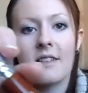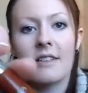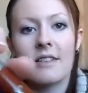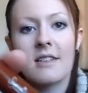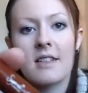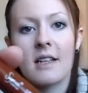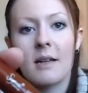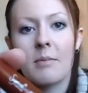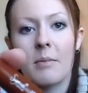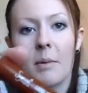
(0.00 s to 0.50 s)
the
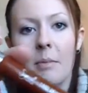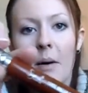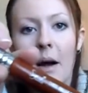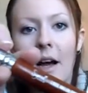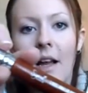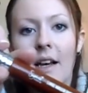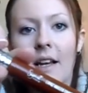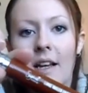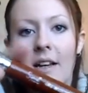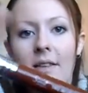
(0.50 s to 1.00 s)
Sigma
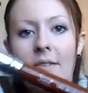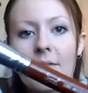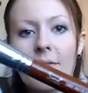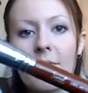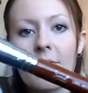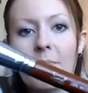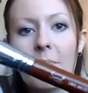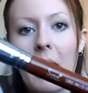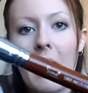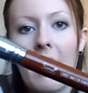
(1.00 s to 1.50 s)
palette
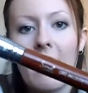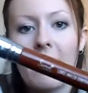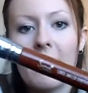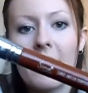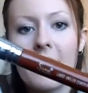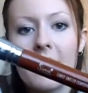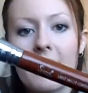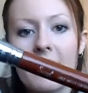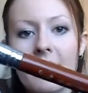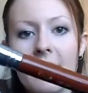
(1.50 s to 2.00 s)

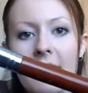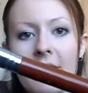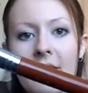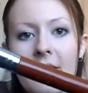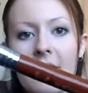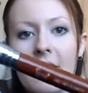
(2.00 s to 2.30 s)
Paris.